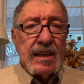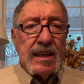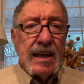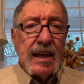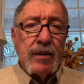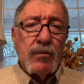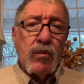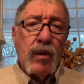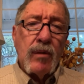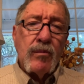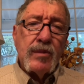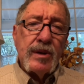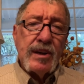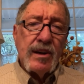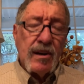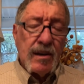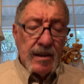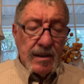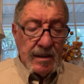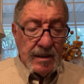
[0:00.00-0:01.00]
and what we
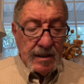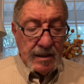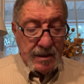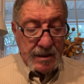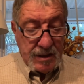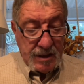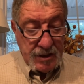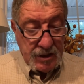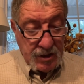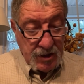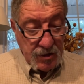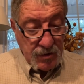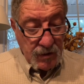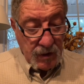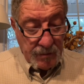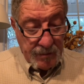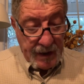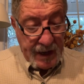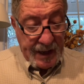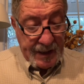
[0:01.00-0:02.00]
are to do
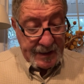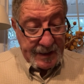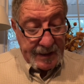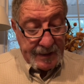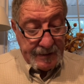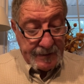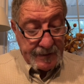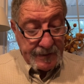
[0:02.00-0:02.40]
about it.